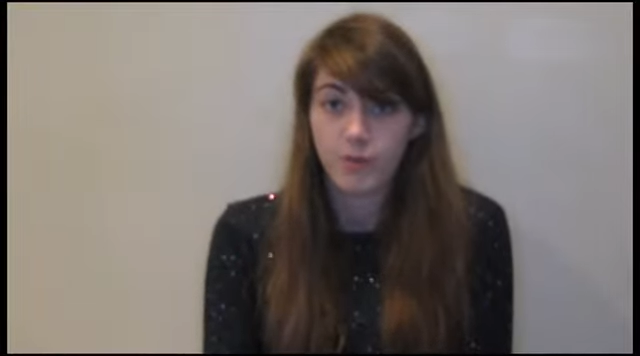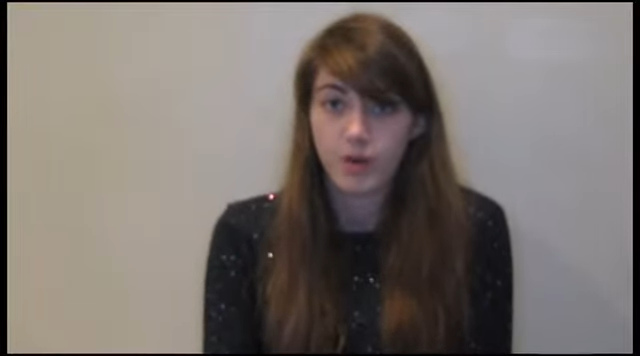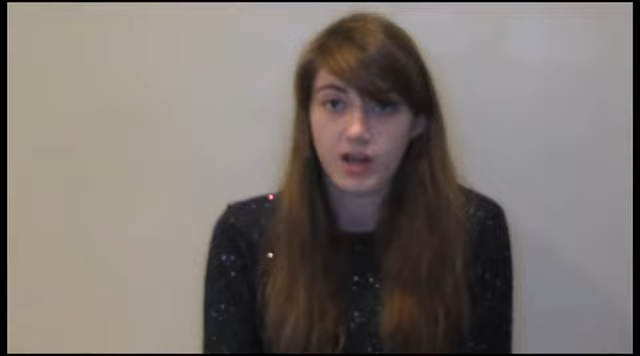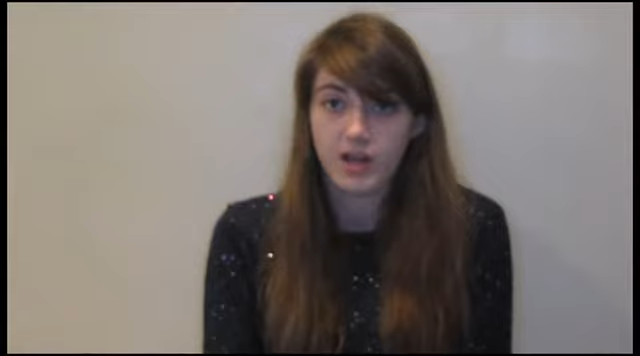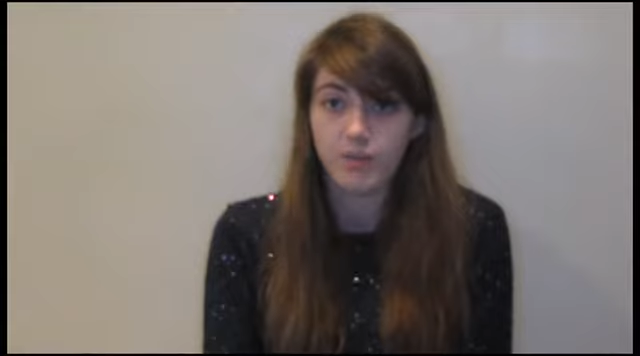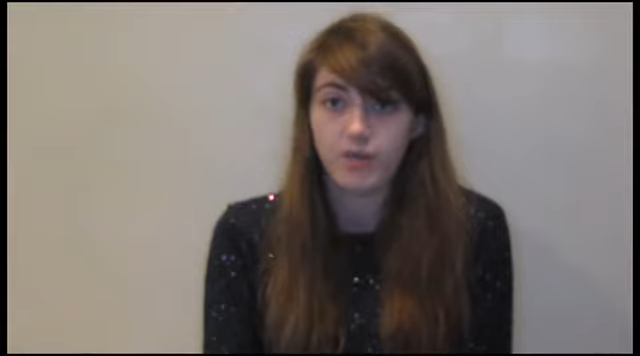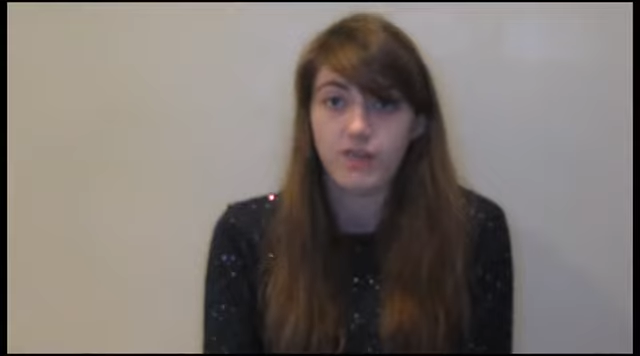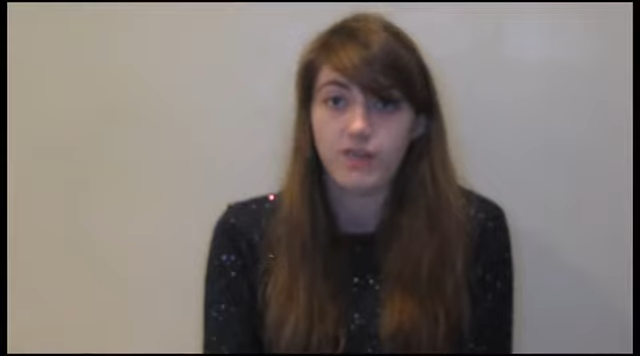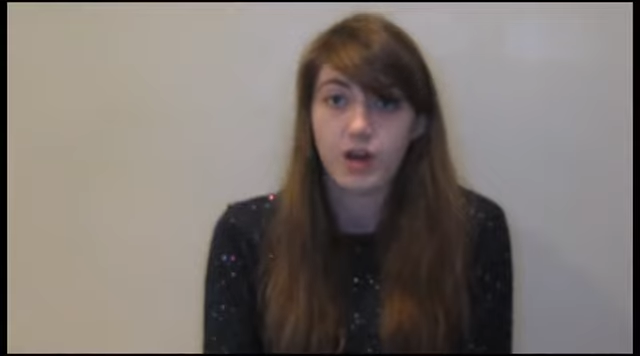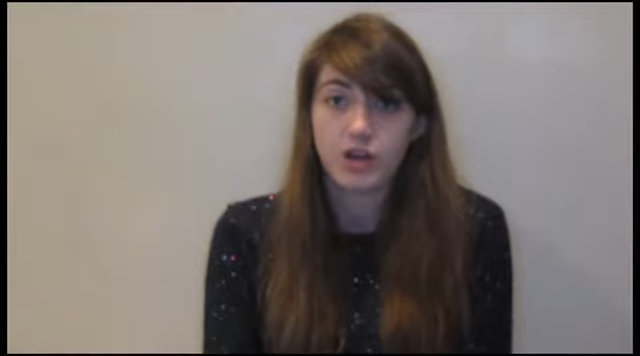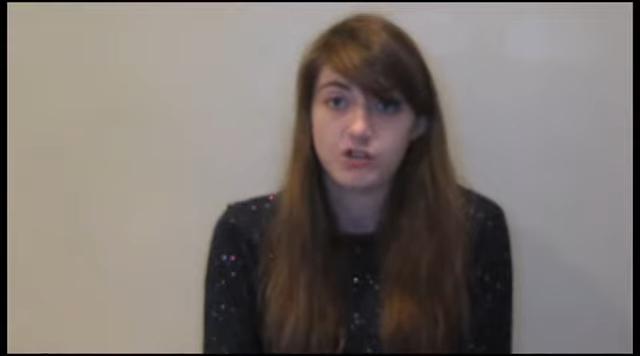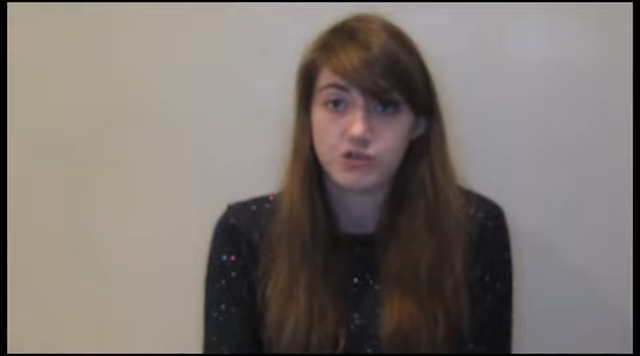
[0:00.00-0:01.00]
working within the
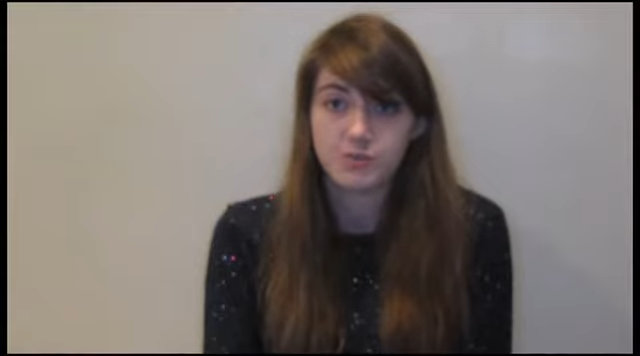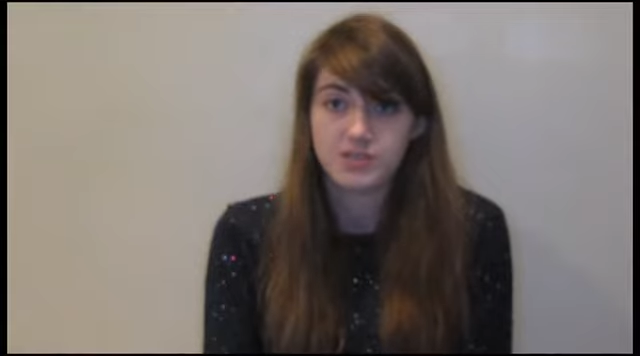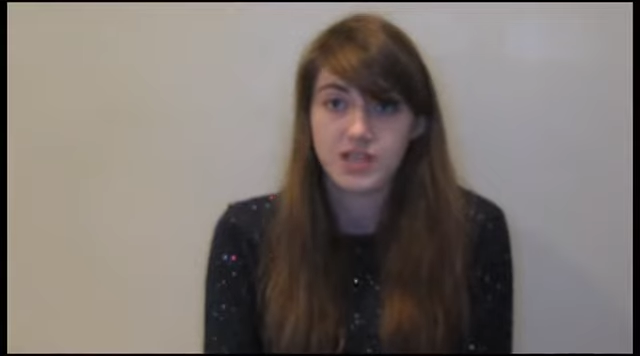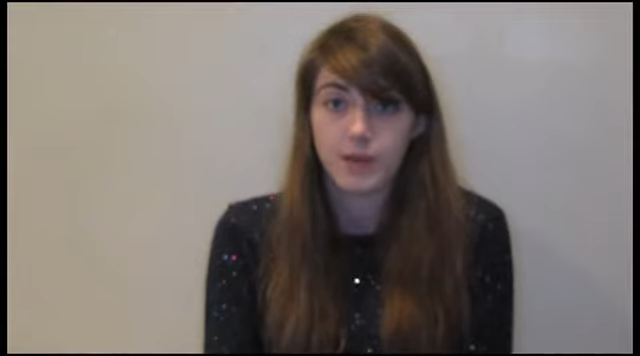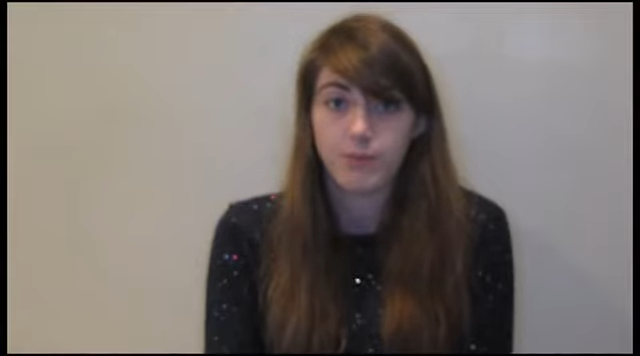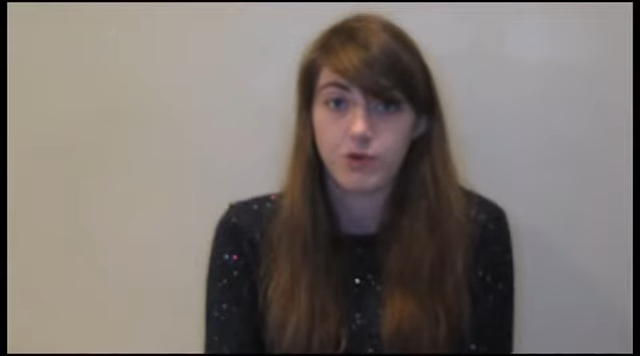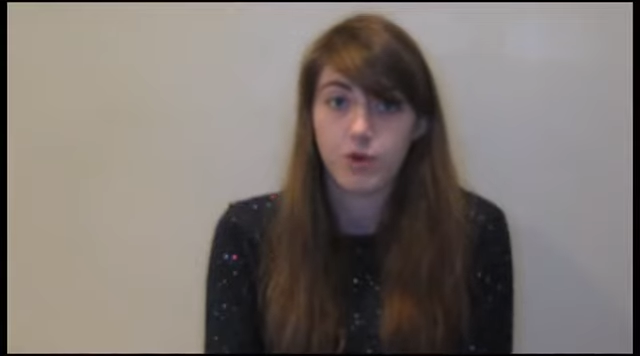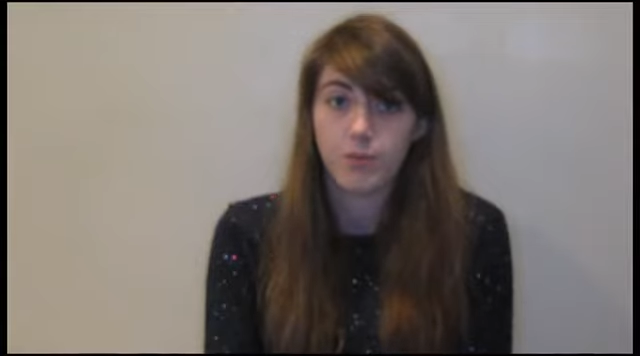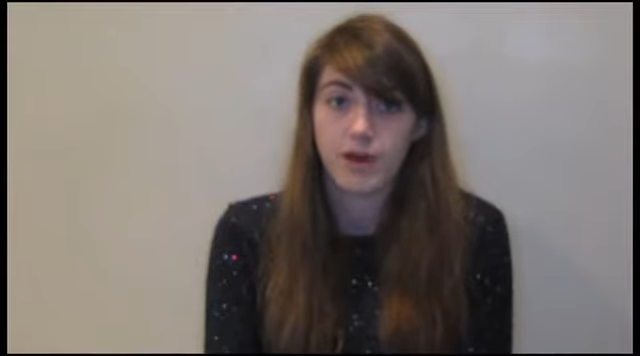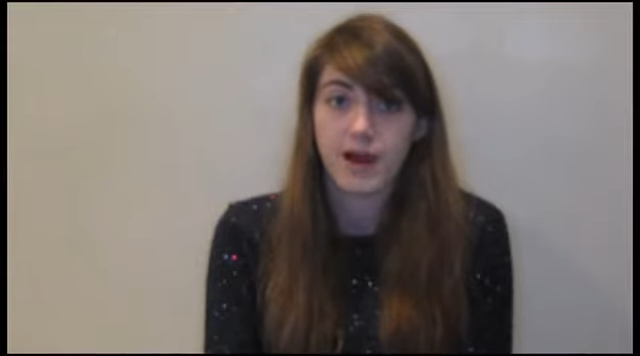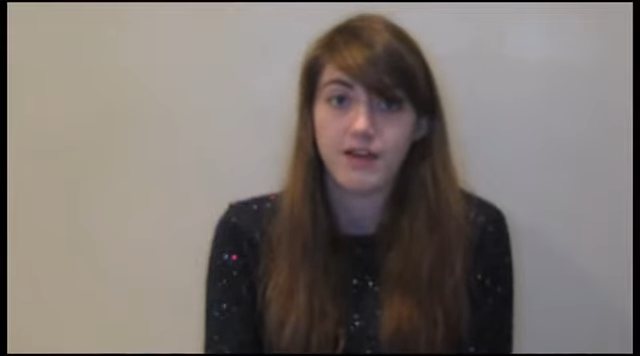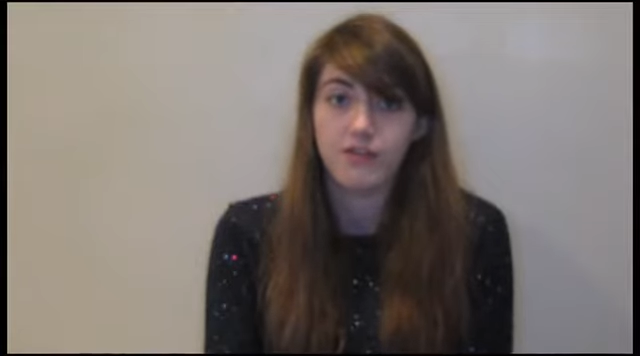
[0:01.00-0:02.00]
100% Pure
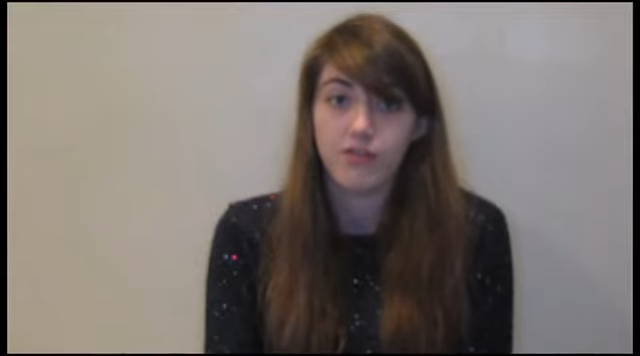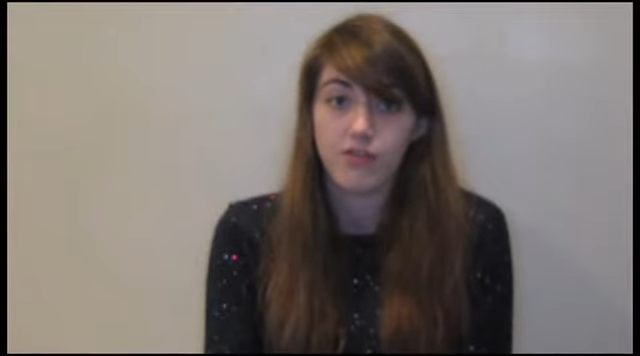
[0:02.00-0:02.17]
brand,